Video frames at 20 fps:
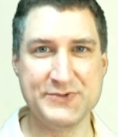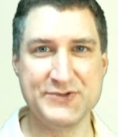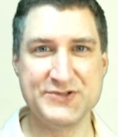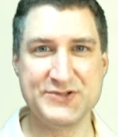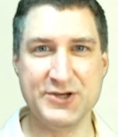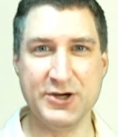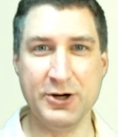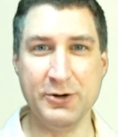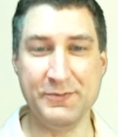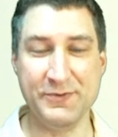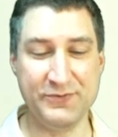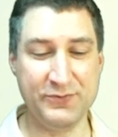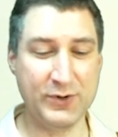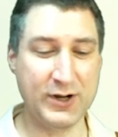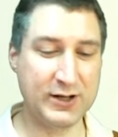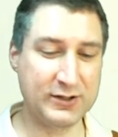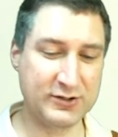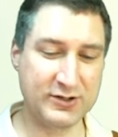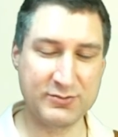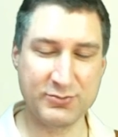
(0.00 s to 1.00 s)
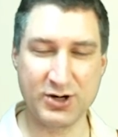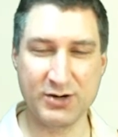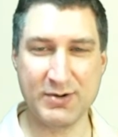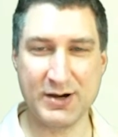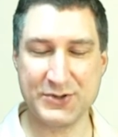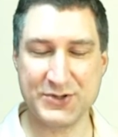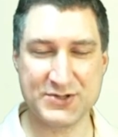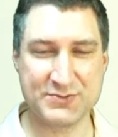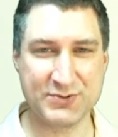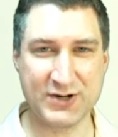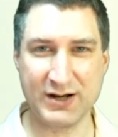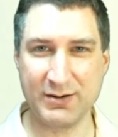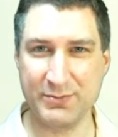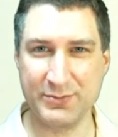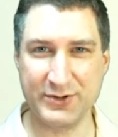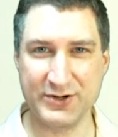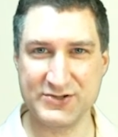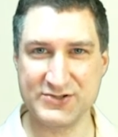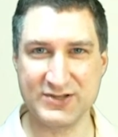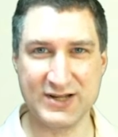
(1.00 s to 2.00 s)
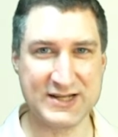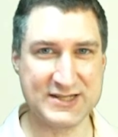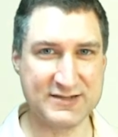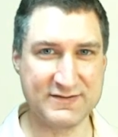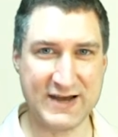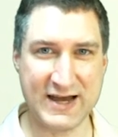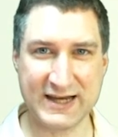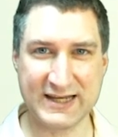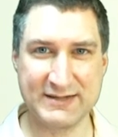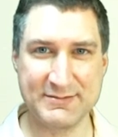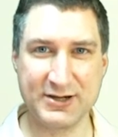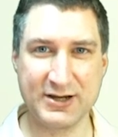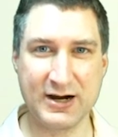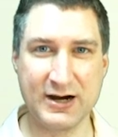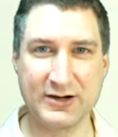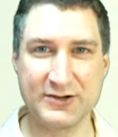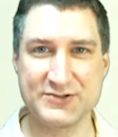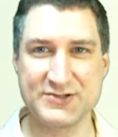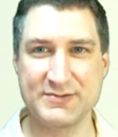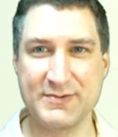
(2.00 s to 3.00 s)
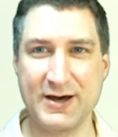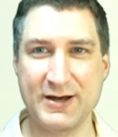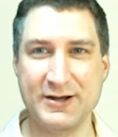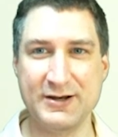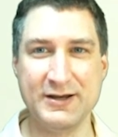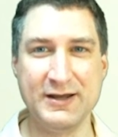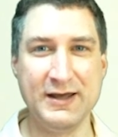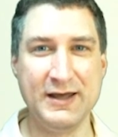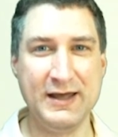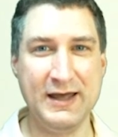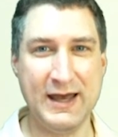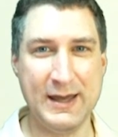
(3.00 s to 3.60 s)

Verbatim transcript: So if you want to learn more about this problem, there's lots of academic articles about it,